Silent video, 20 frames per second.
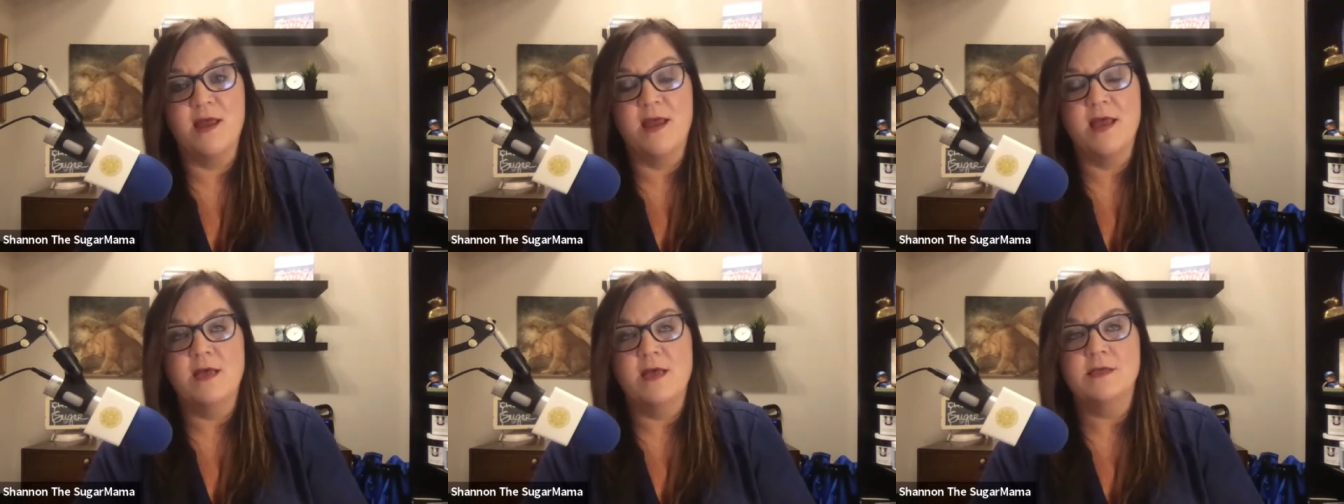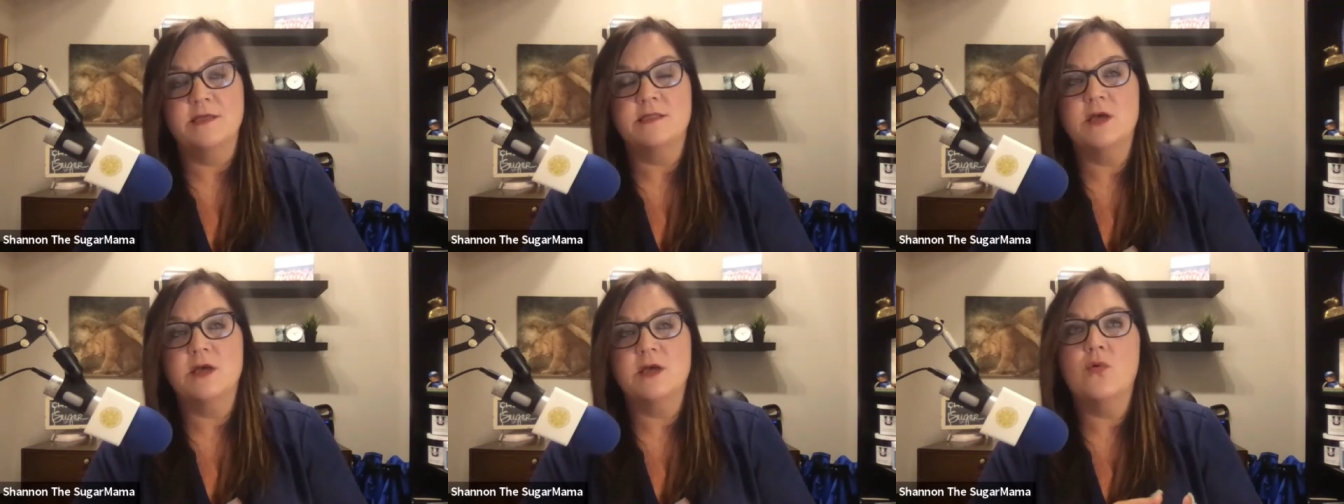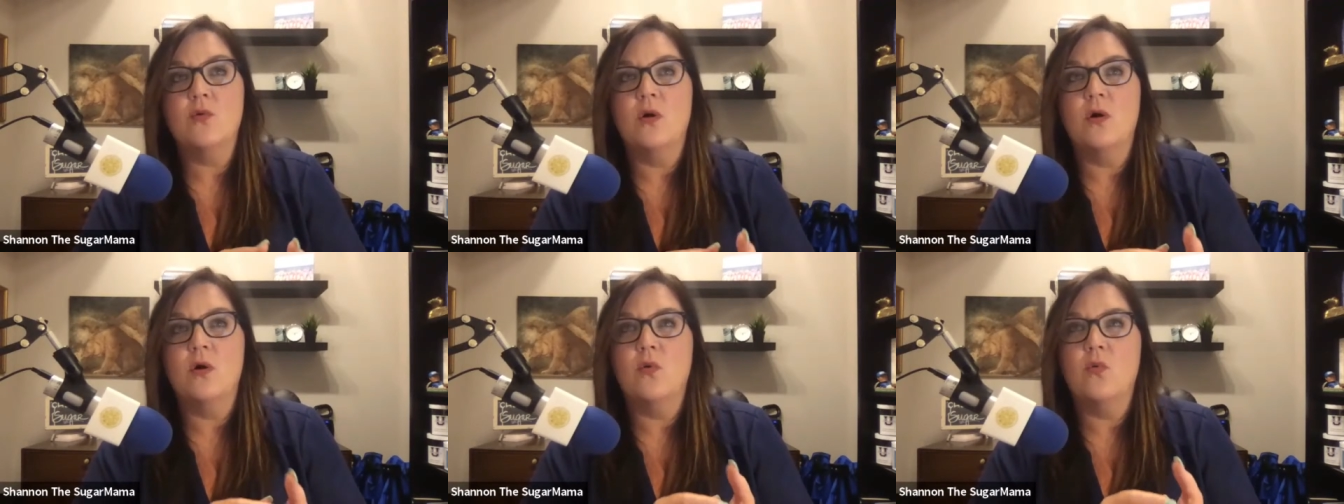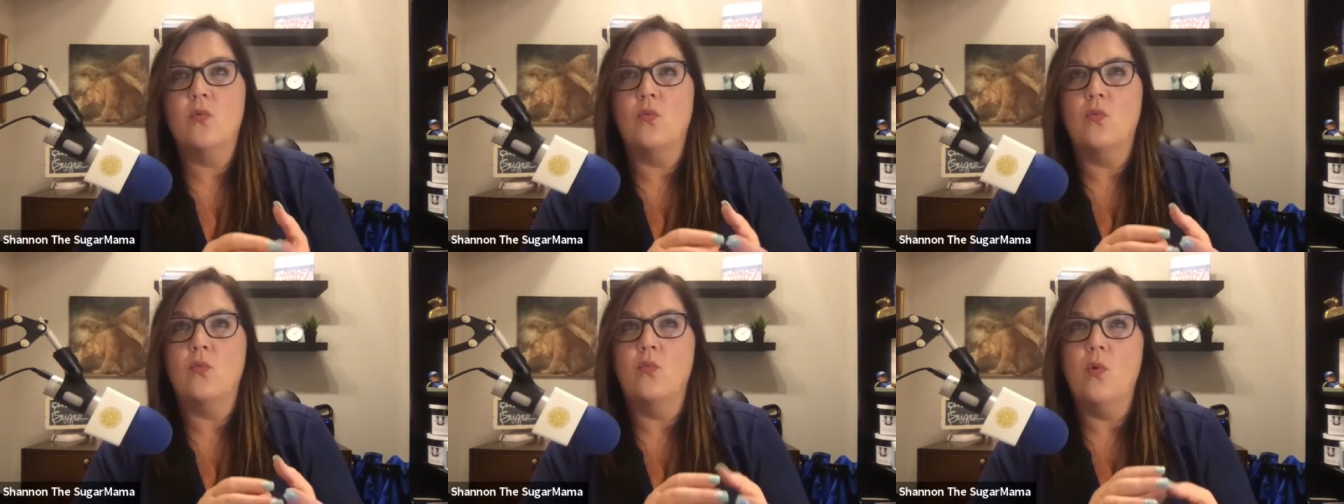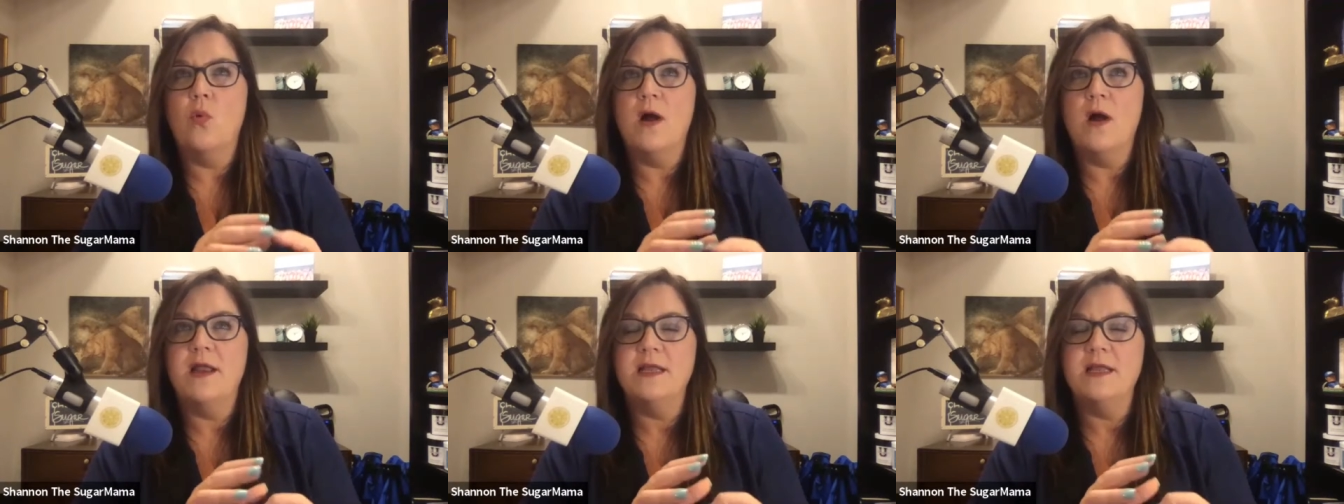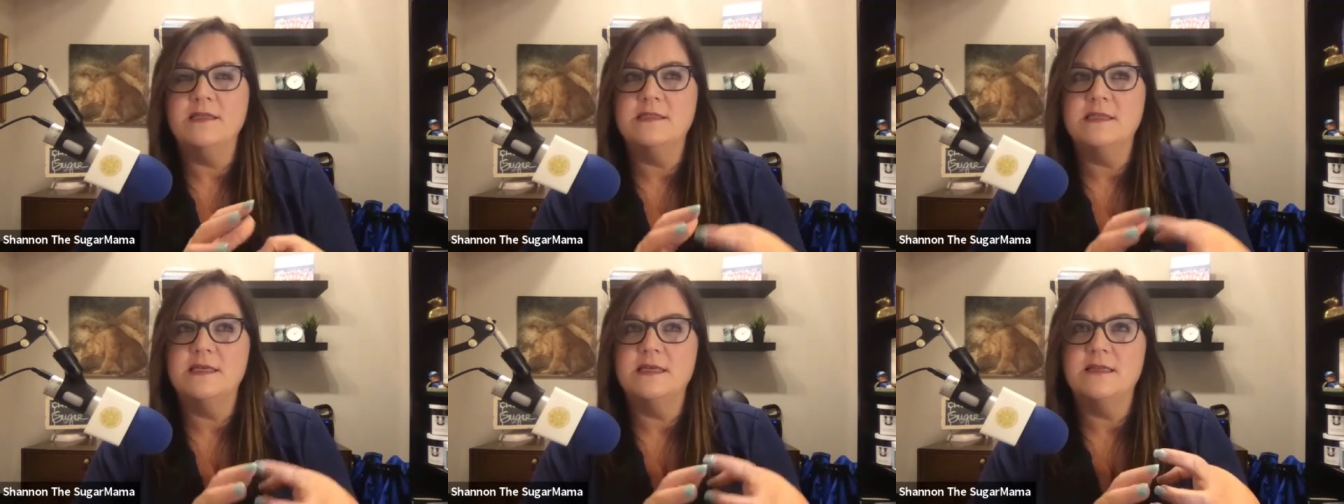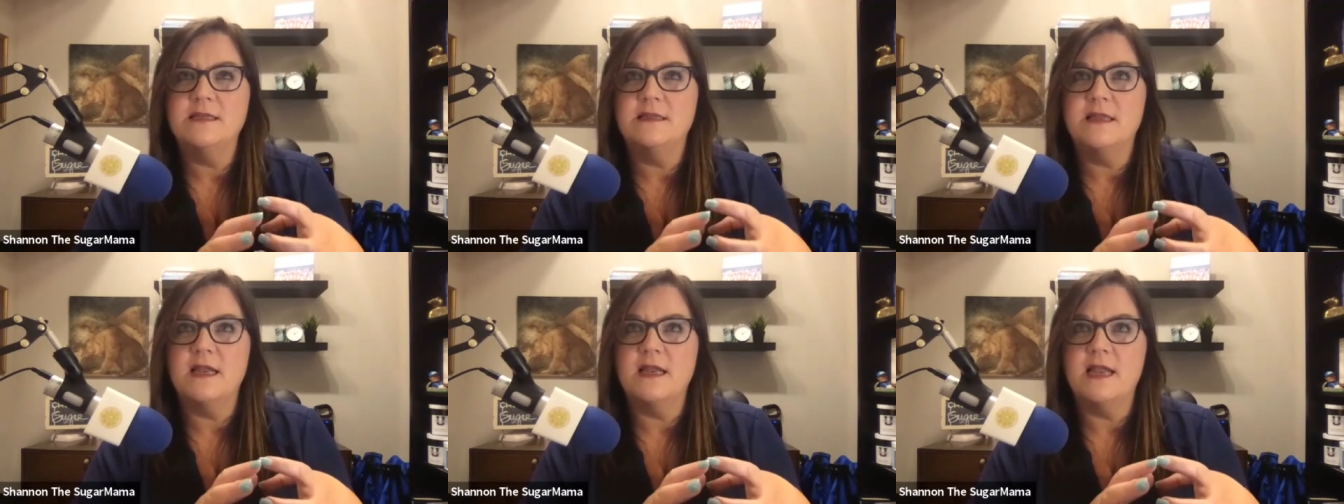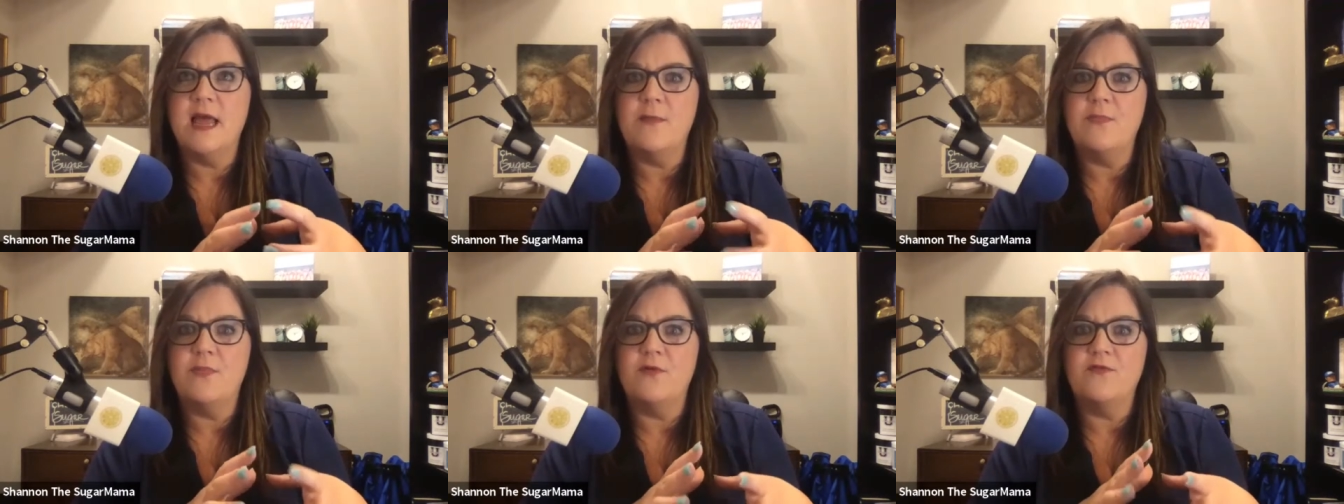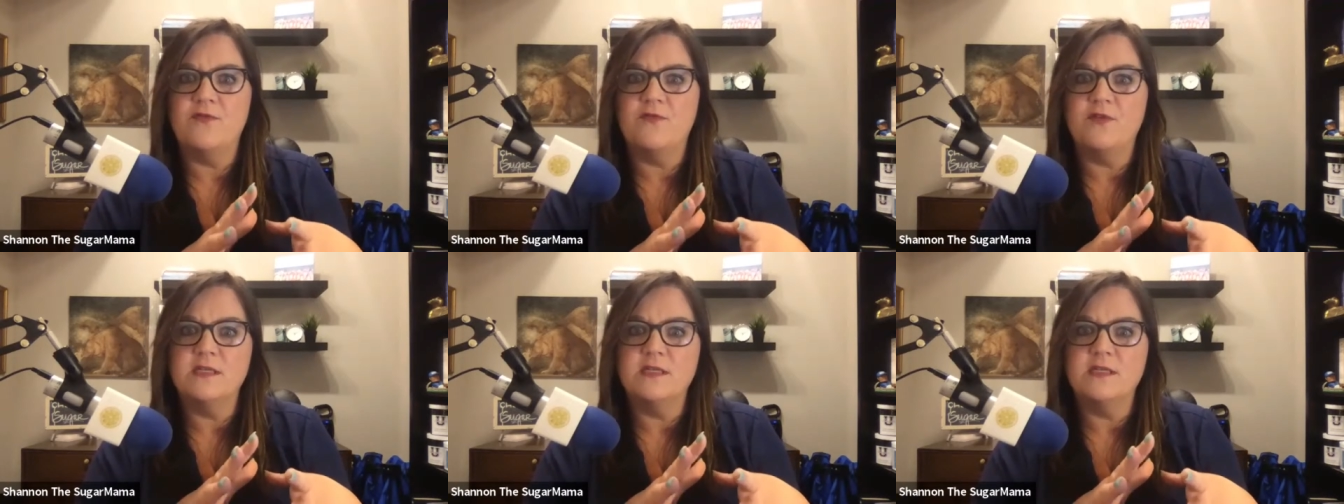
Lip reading: So what is it that Epilfree